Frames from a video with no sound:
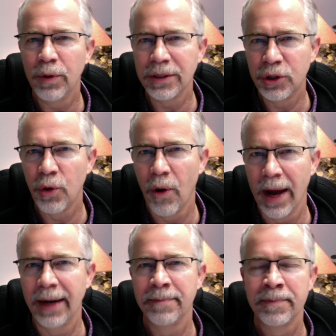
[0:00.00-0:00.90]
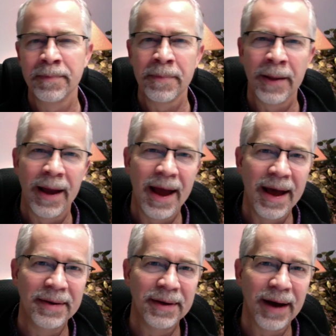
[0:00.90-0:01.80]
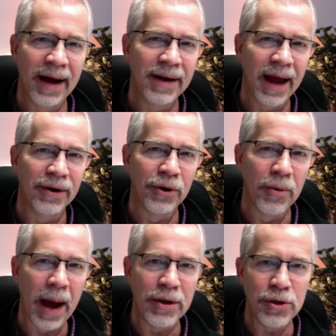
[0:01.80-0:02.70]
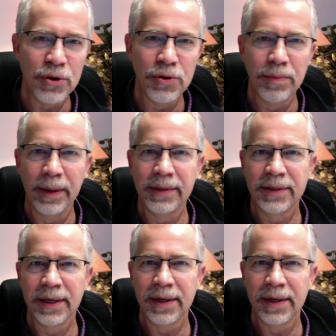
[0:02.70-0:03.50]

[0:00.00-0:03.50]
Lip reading: with joy. And I don't know about you, but